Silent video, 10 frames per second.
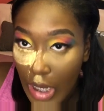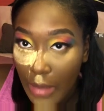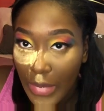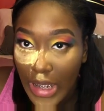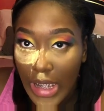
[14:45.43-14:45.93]

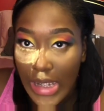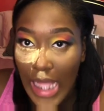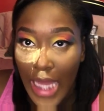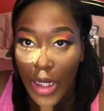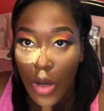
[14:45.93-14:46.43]
because
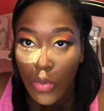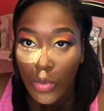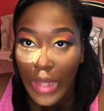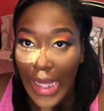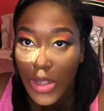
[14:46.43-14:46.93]
I don't
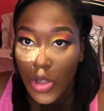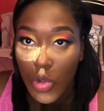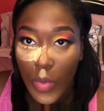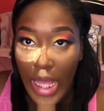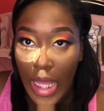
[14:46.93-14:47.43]
like to do
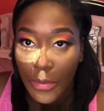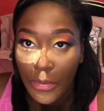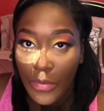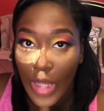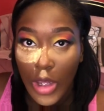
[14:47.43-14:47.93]
my
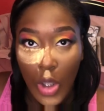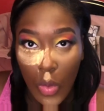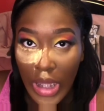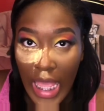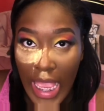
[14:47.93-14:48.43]

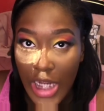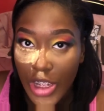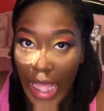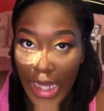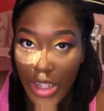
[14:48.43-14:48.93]
lower lash,
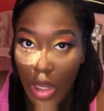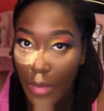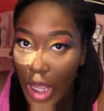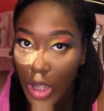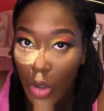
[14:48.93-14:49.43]
the eyeshadow on
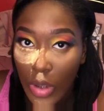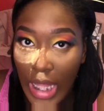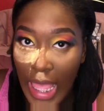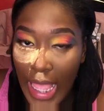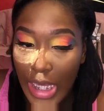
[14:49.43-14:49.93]
my lower
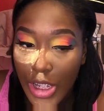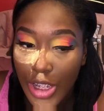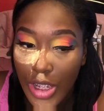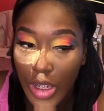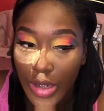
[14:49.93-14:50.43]

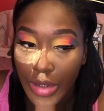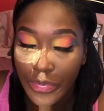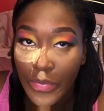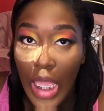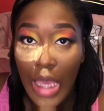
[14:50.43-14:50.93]
lash
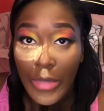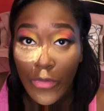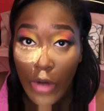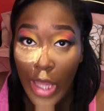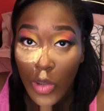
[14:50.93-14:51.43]

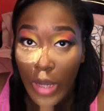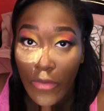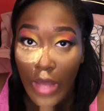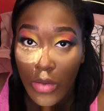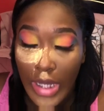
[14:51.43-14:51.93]
before I do my
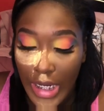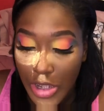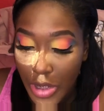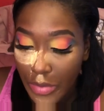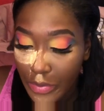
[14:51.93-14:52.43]

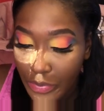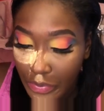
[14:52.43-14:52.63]
foundation.